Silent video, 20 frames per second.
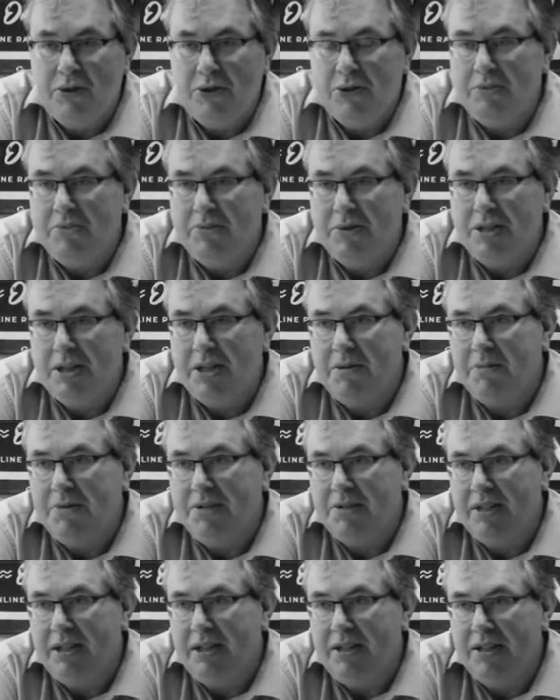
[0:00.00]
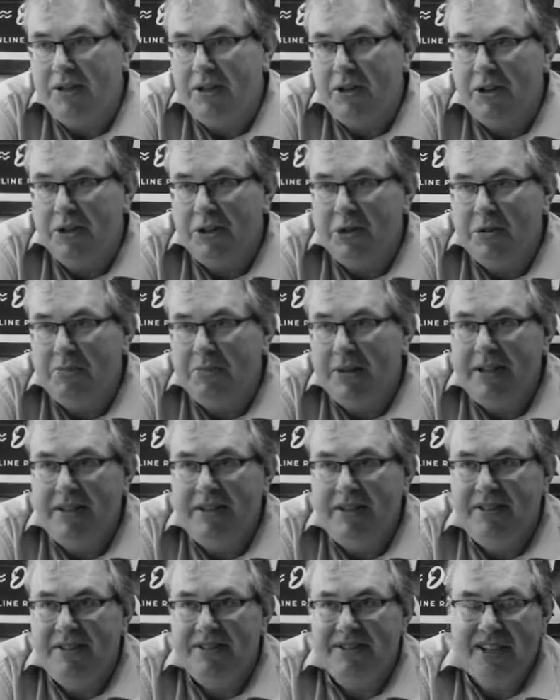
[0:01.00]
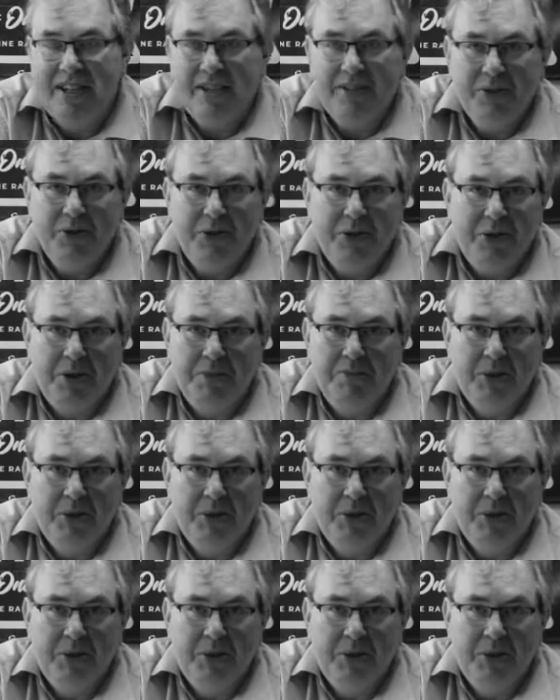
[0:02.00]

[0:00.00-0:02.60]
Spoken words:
sometimes taking an almighty scattergun